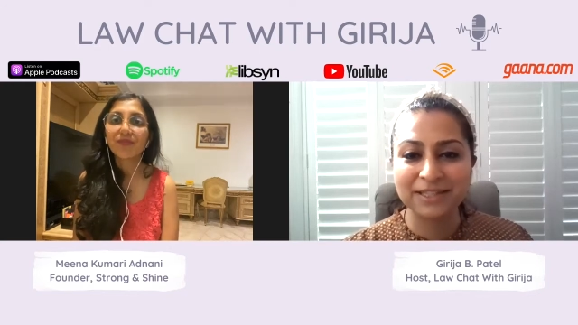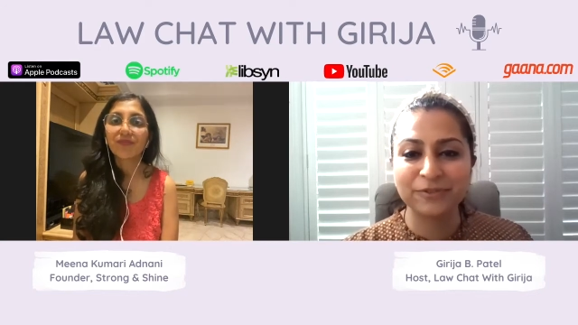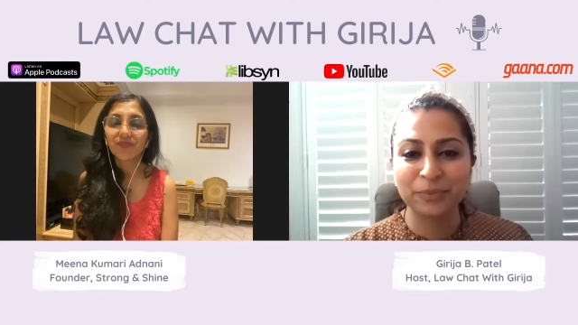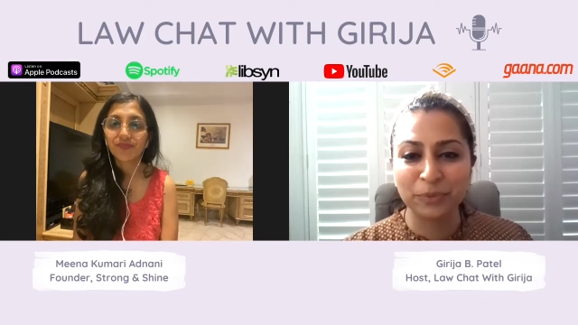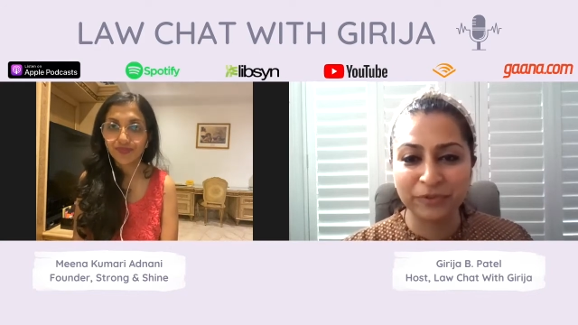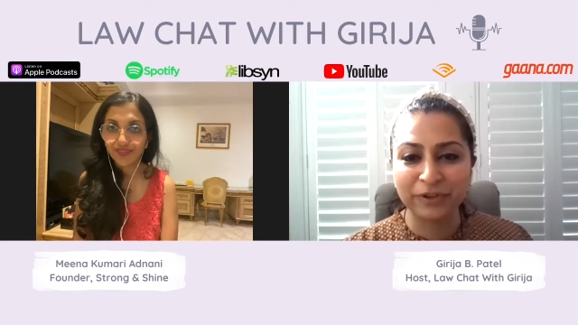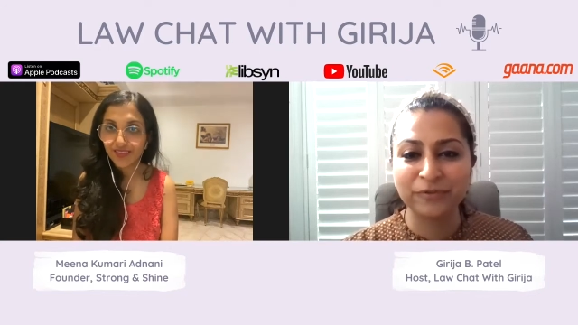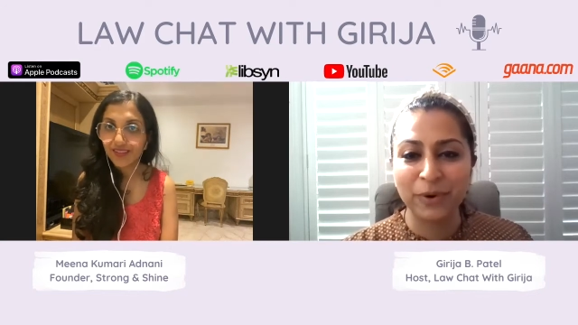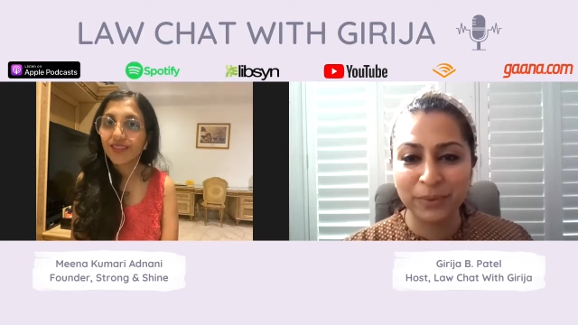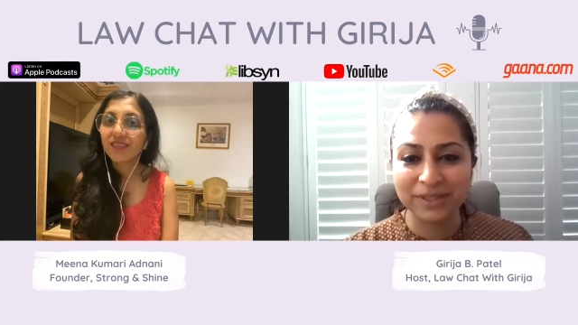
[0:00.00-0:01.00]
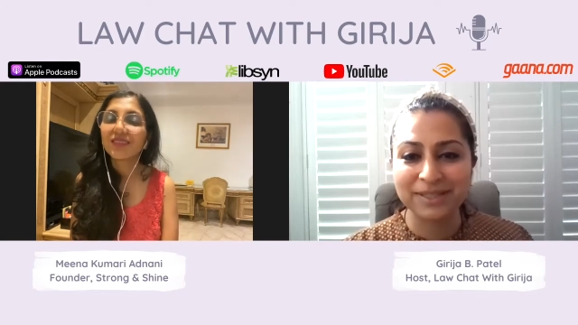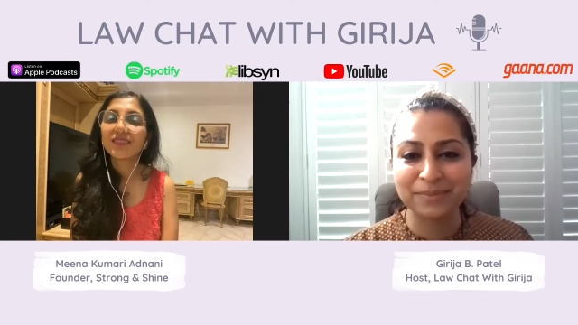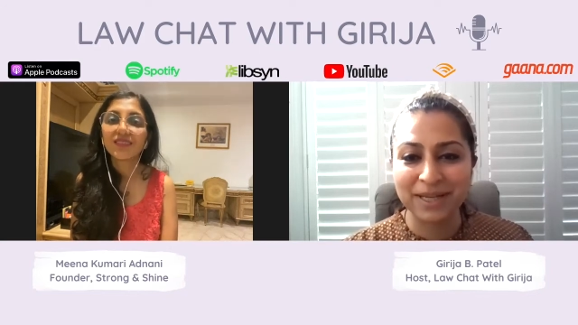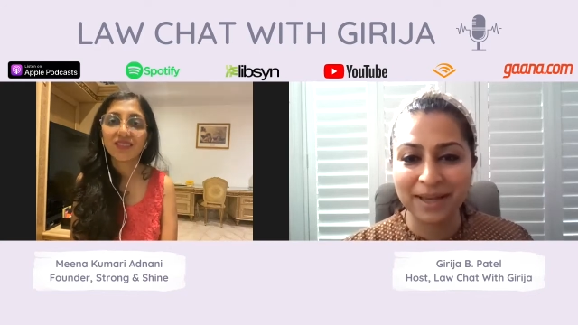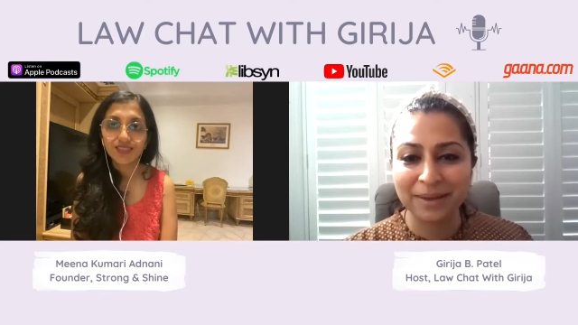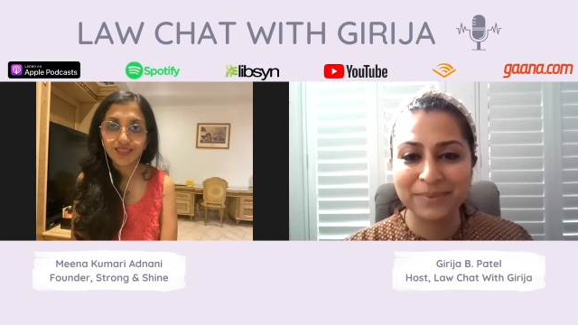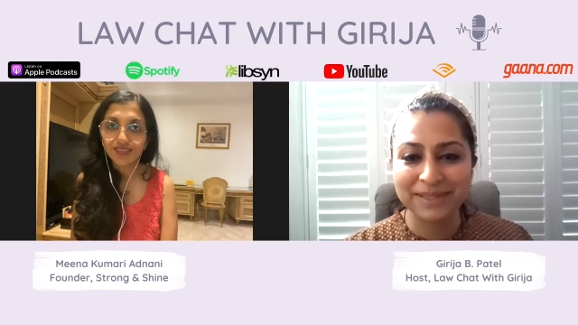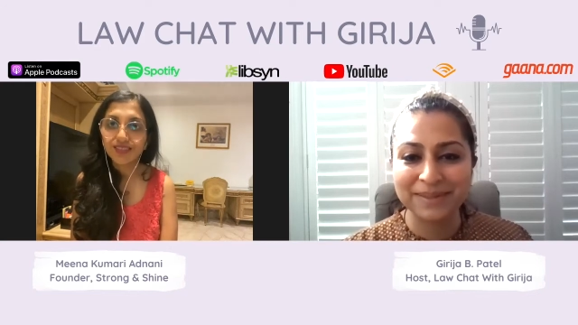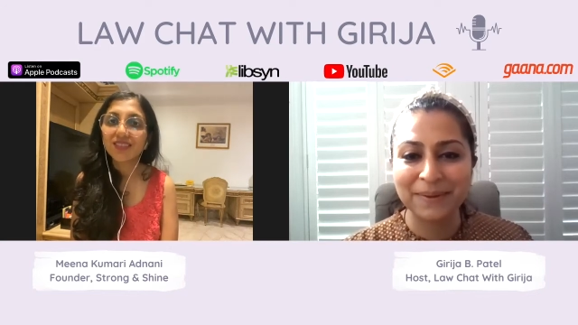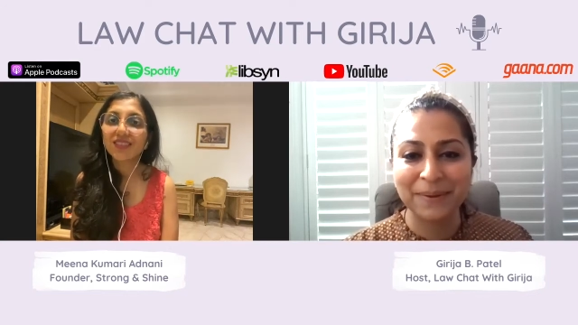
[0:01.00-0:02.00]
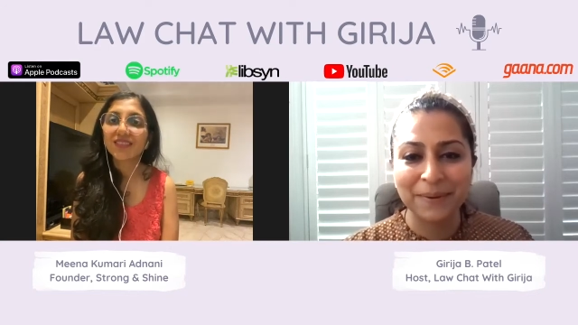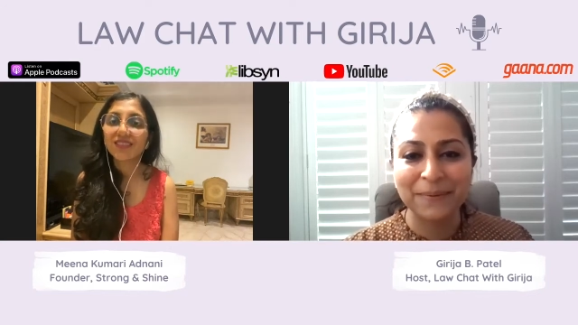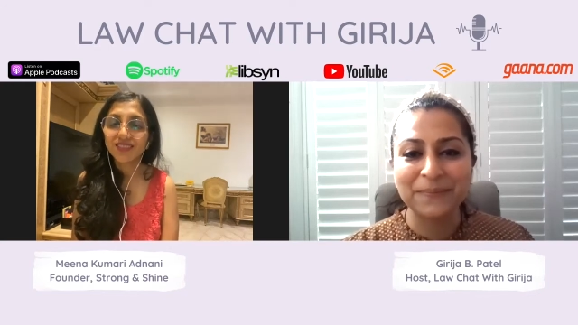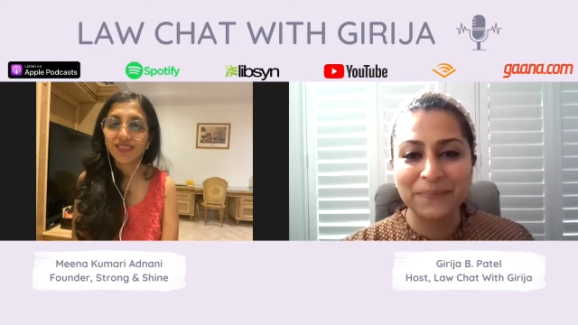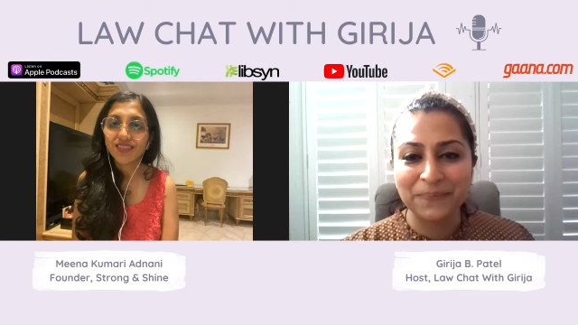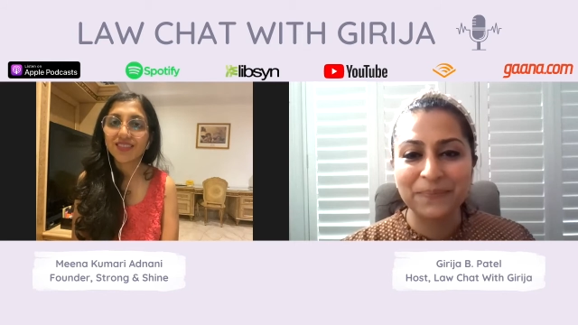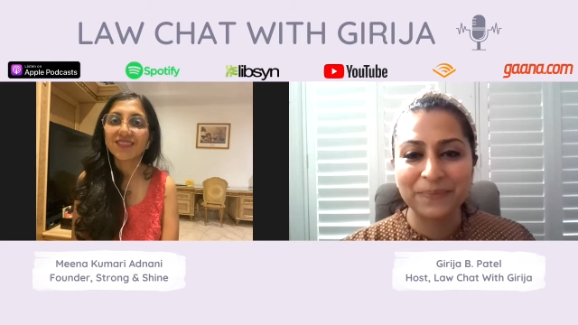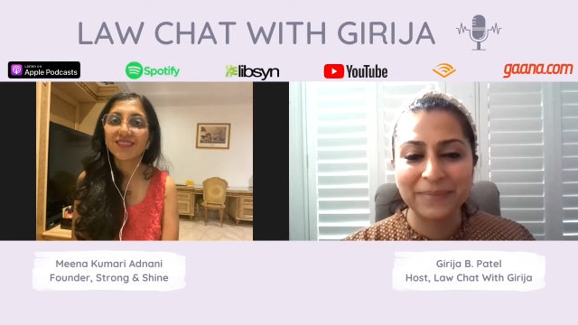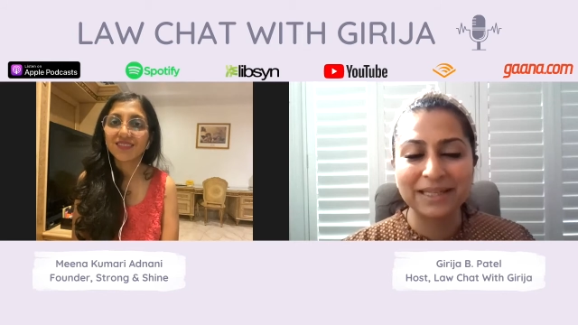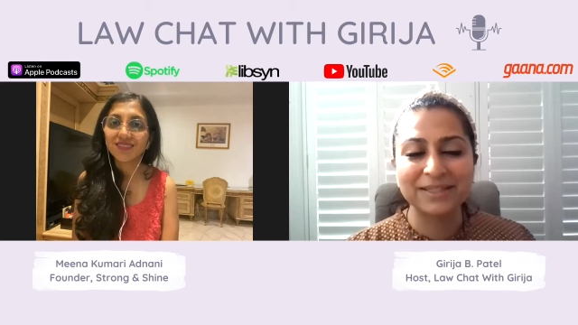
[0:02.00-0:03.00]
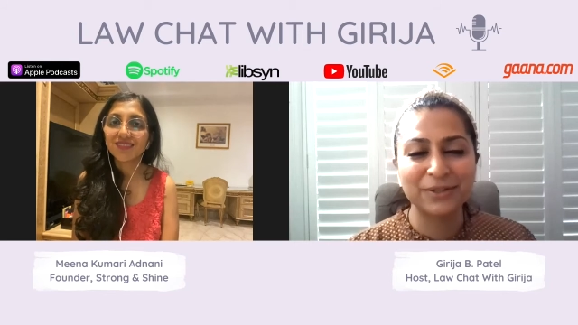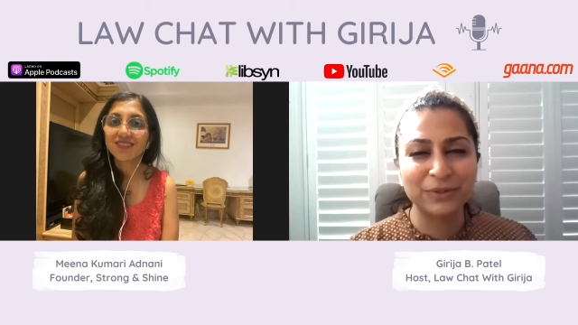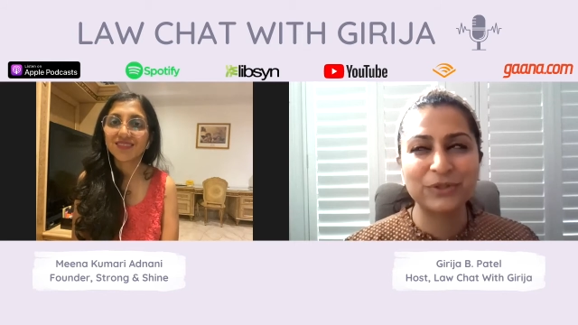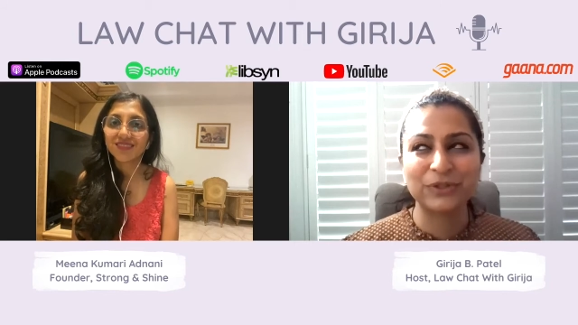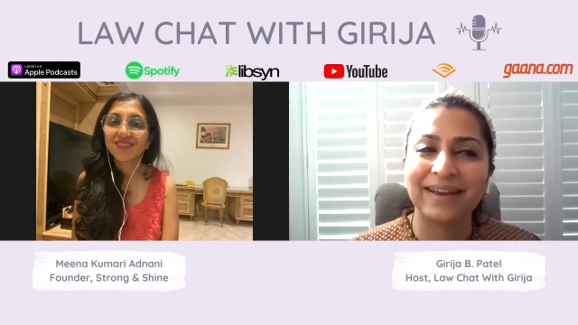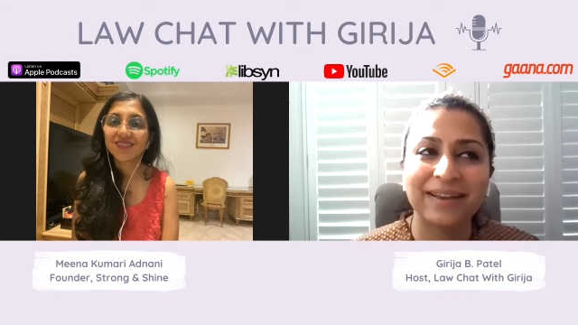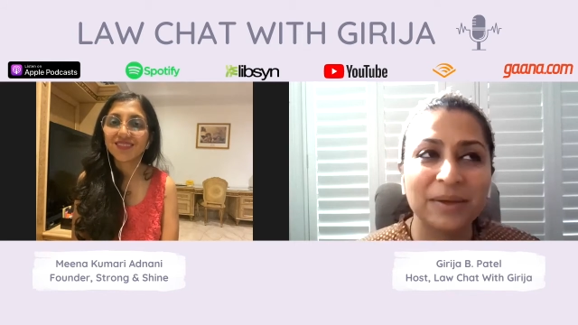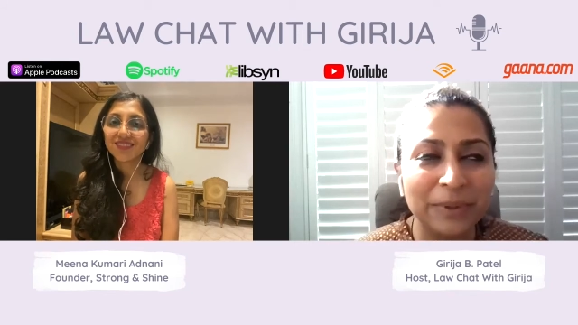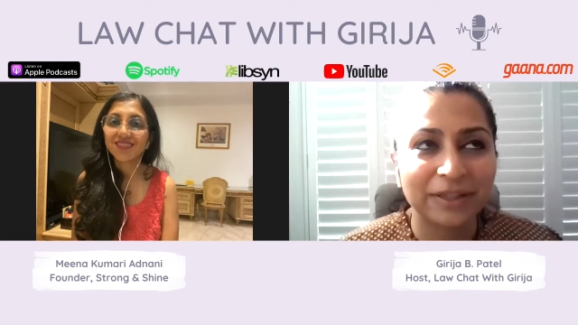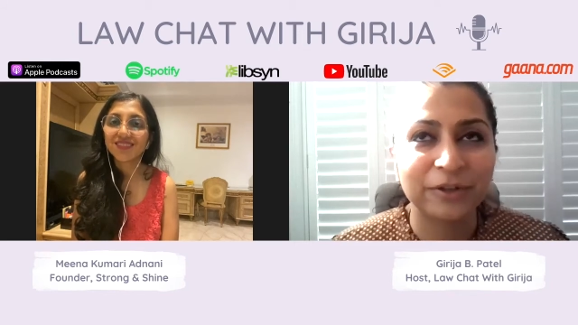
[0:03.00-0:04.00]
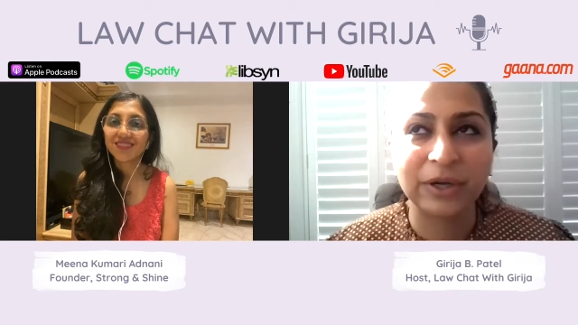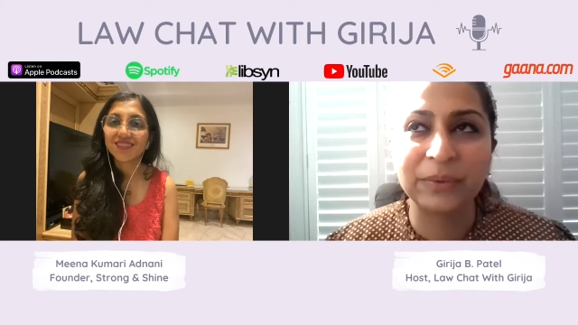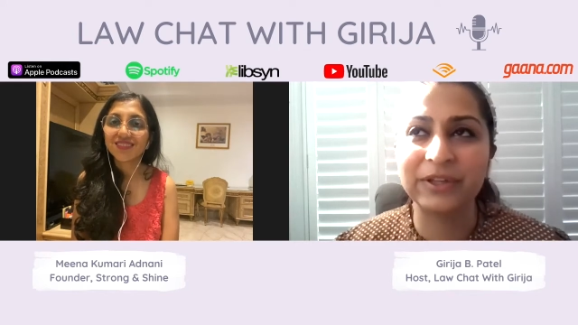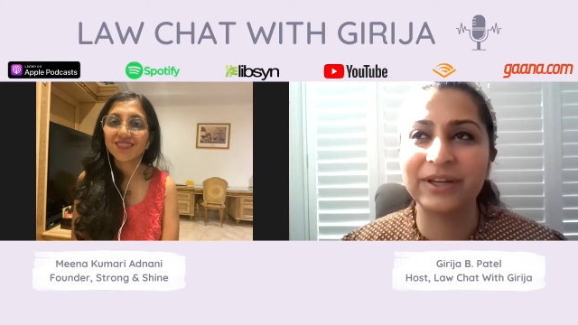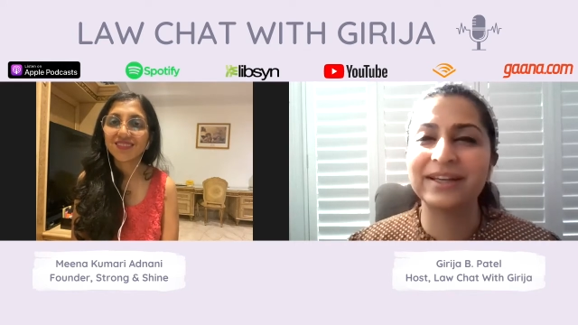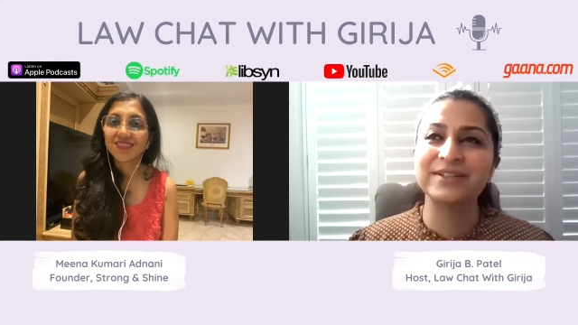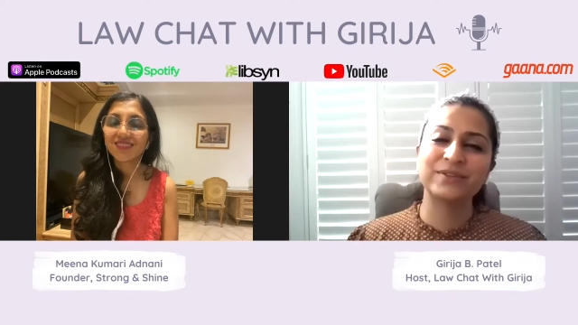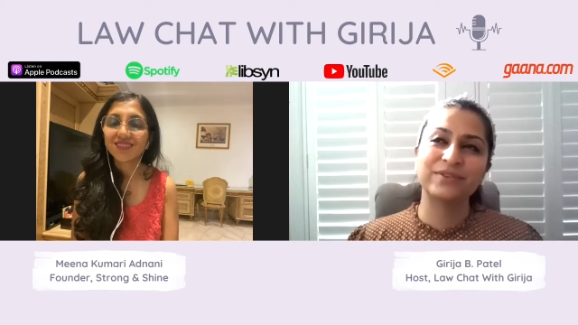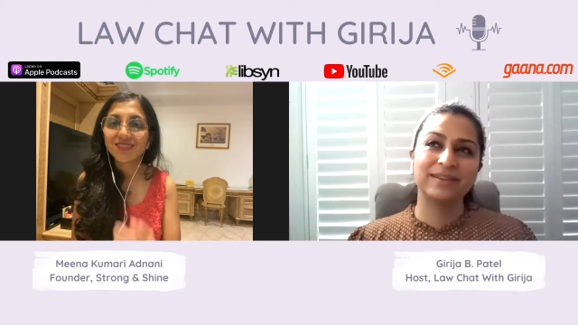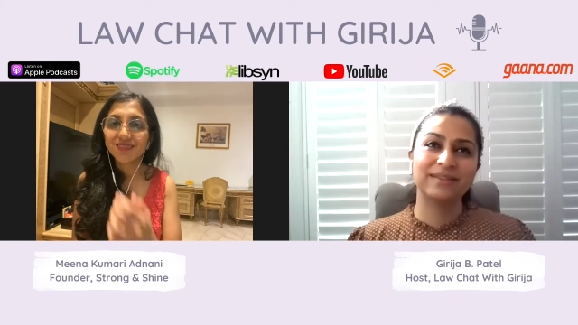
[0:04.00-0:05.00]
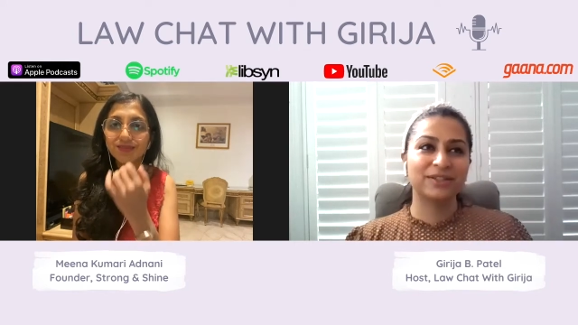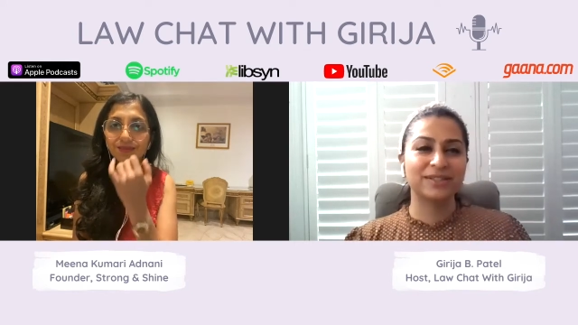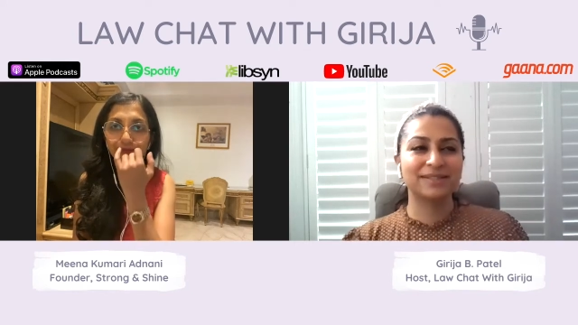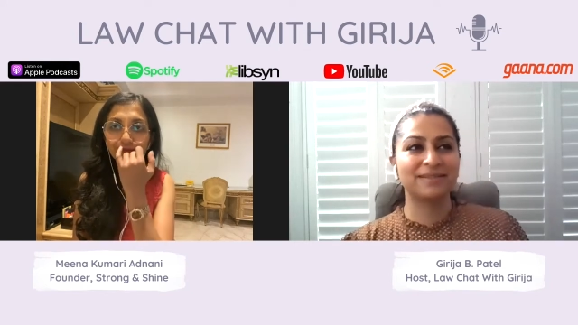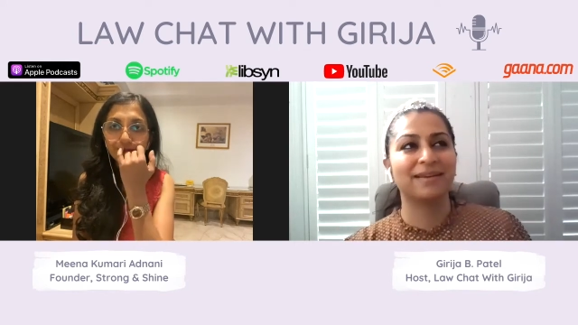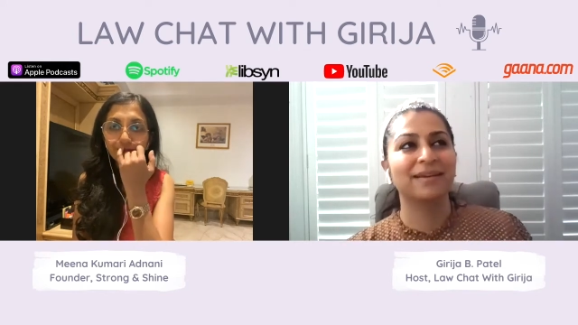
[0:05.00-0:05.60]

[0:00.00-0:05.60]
Speaker 1: us from moving forward sometimes yeah that's so true i completely agree with you and i also think there's